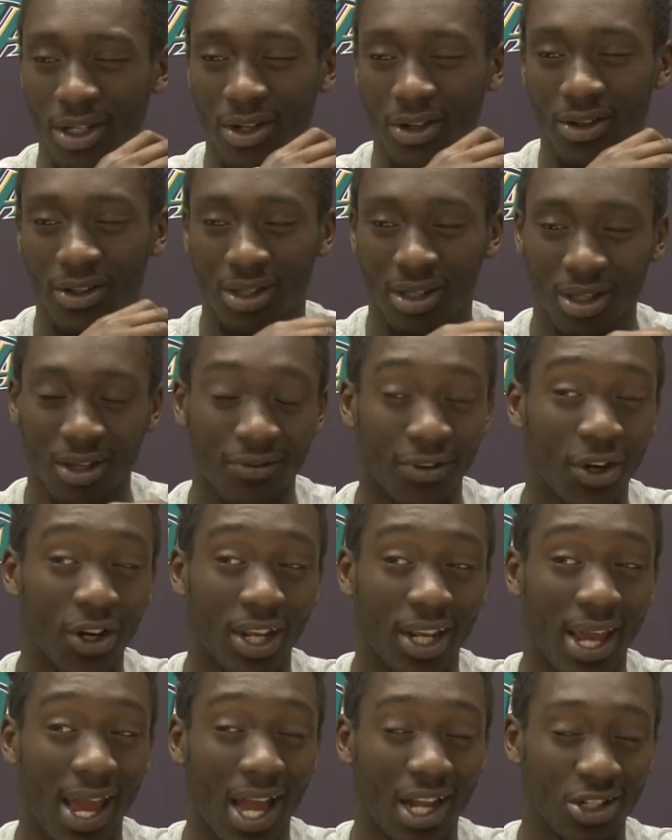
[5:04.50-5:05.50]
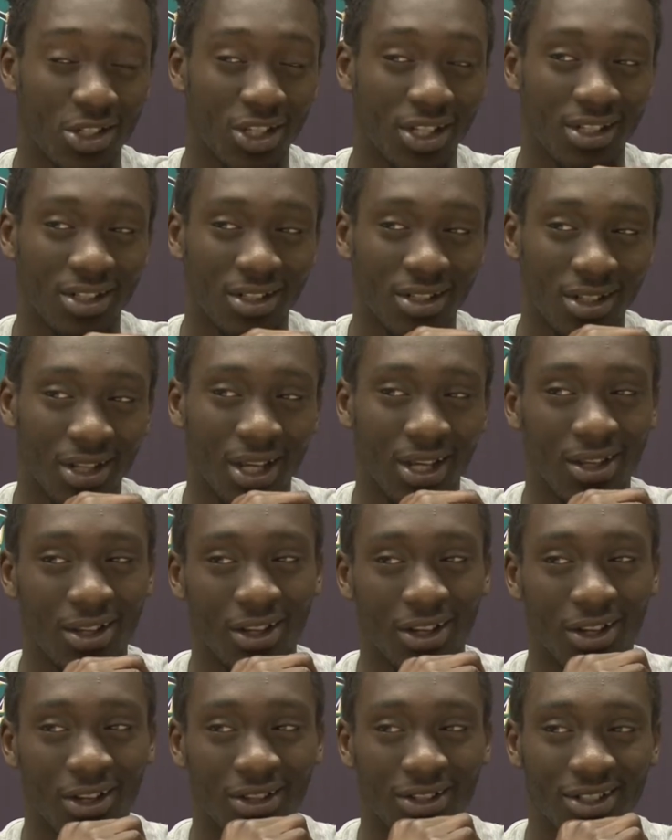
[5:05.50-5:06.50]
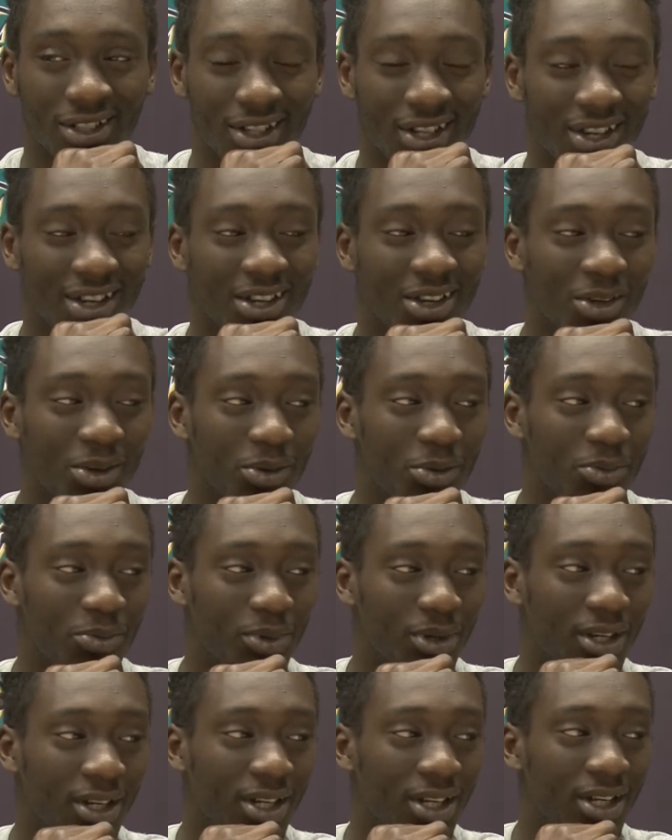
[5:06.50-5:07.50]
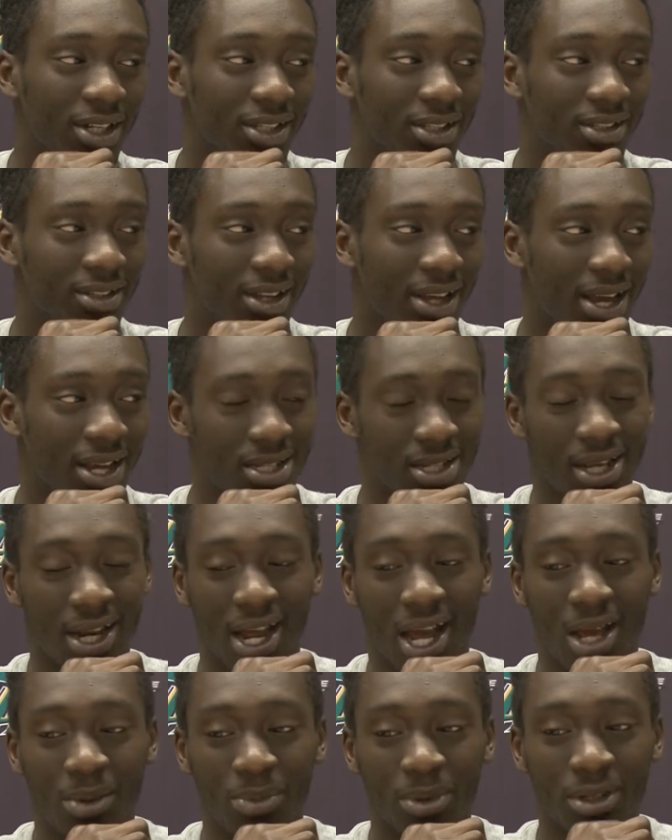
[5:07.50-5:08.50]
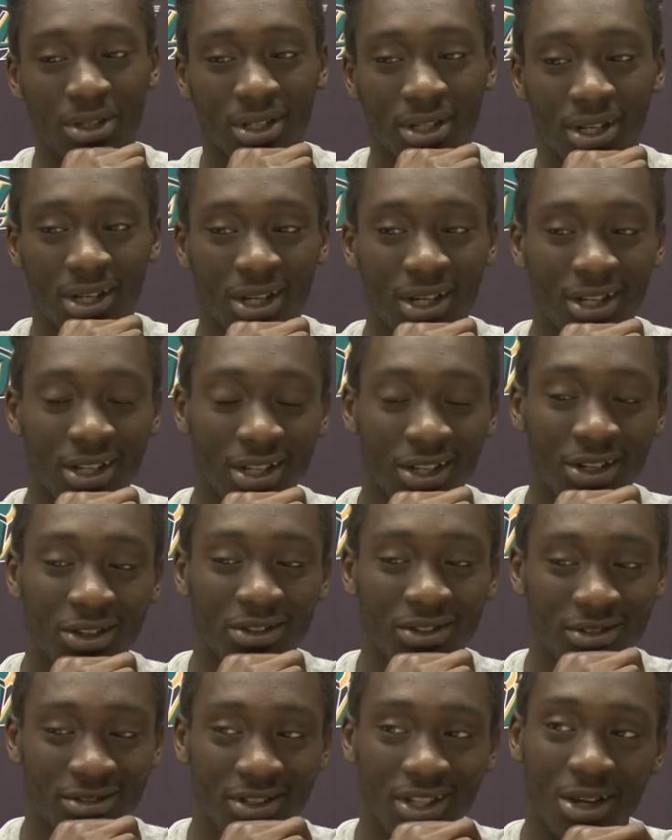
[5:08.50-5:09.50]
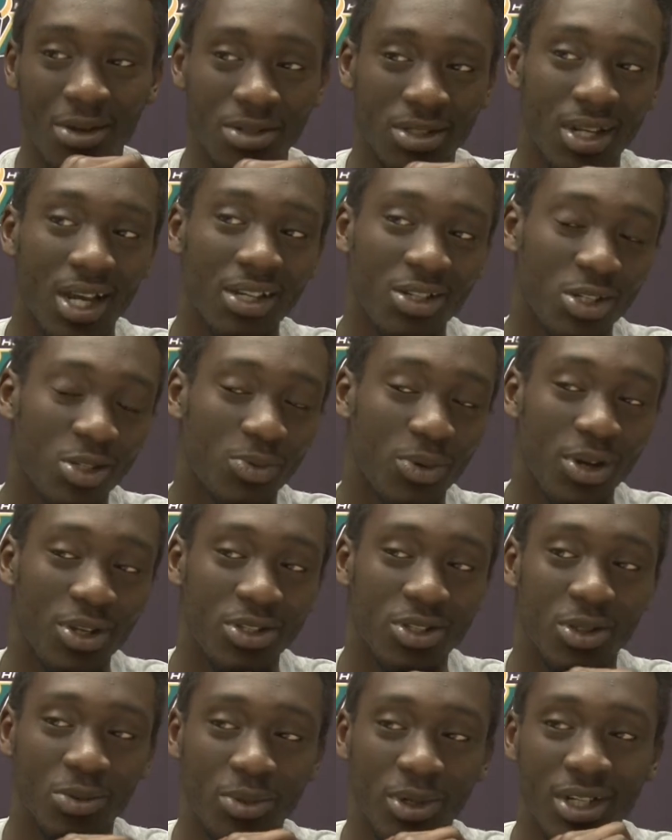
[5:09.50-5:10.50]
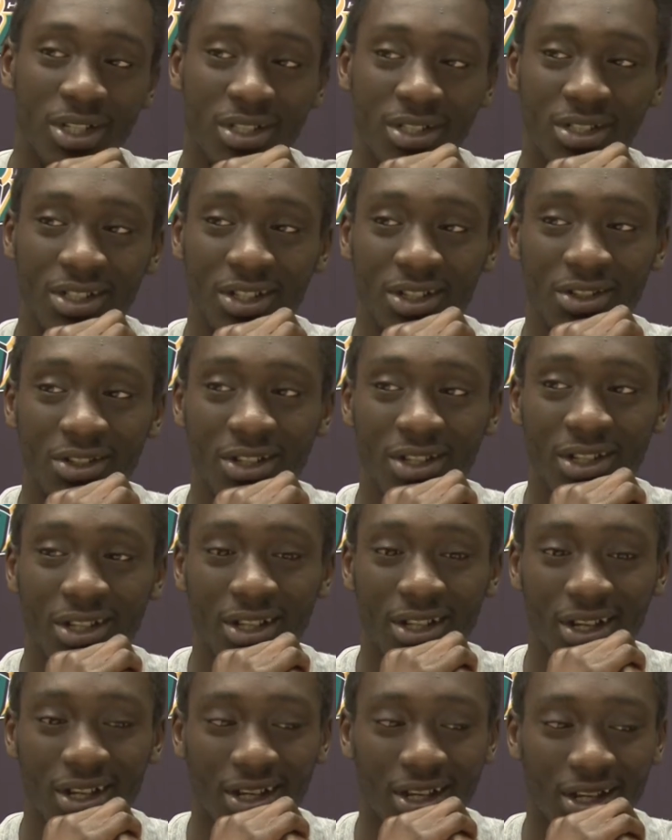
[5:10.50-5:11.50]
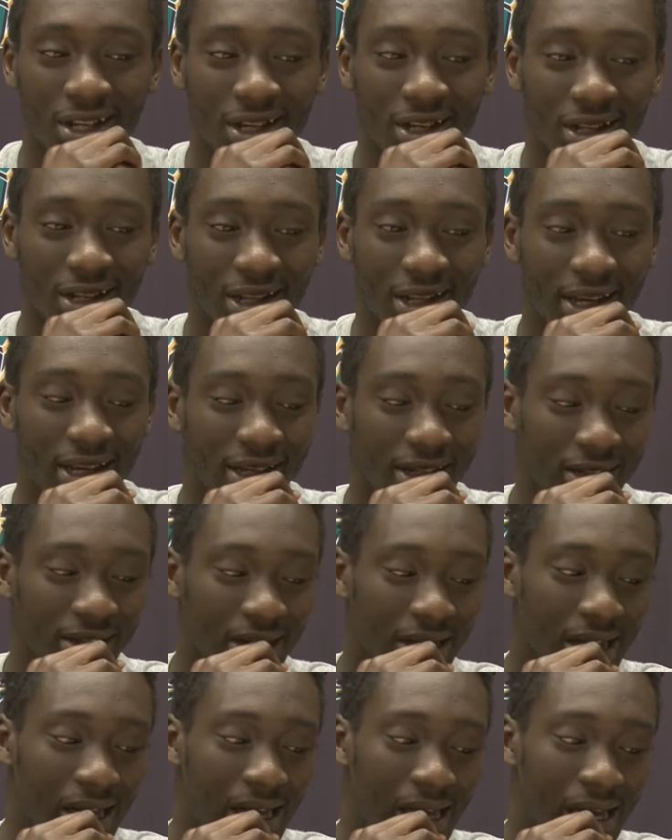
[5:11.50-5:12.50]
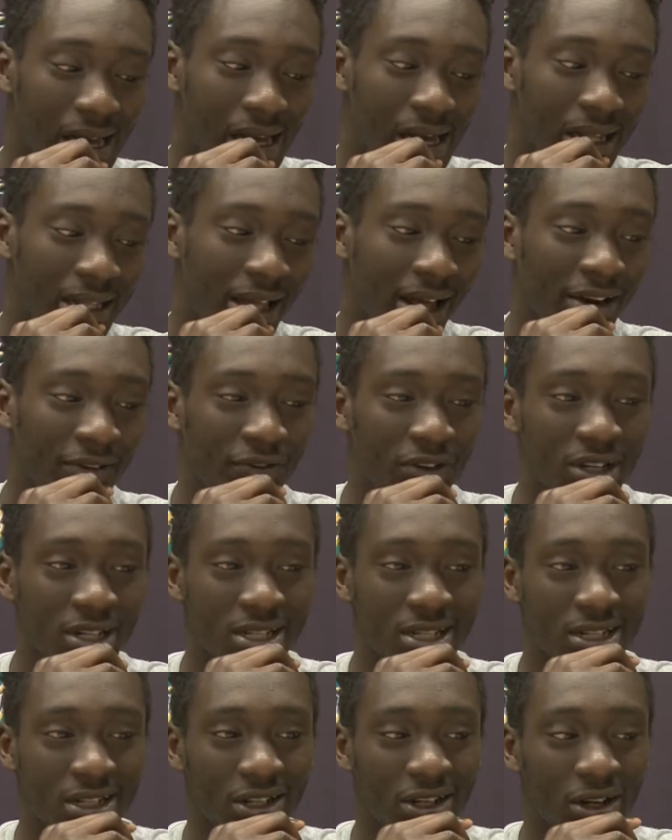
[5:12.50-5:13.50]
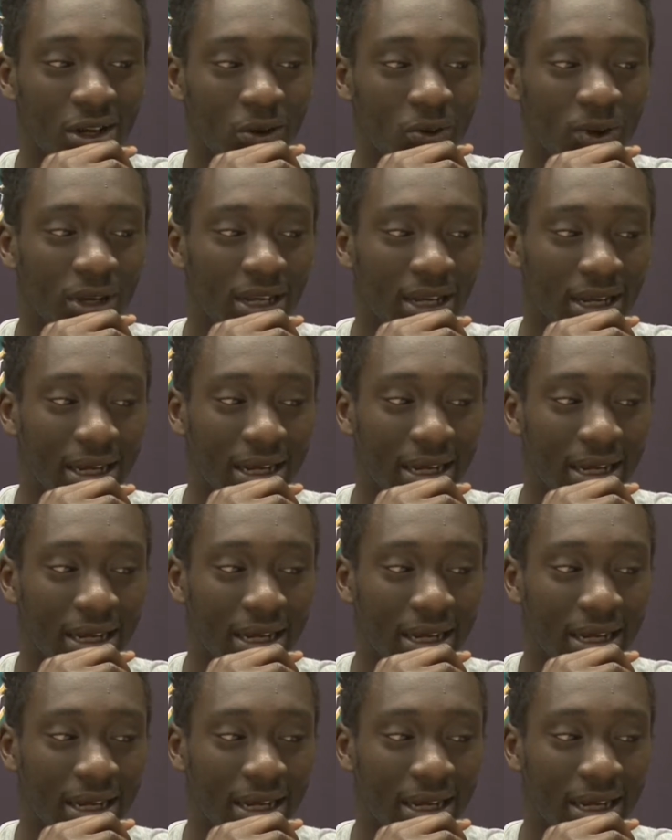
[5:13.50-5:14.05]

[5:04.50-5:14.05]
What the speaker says: you know, they're very catchy. Like, you know. But as that happened, you know, it was a nice experience on the bus. You know, like a lot of us, you know, we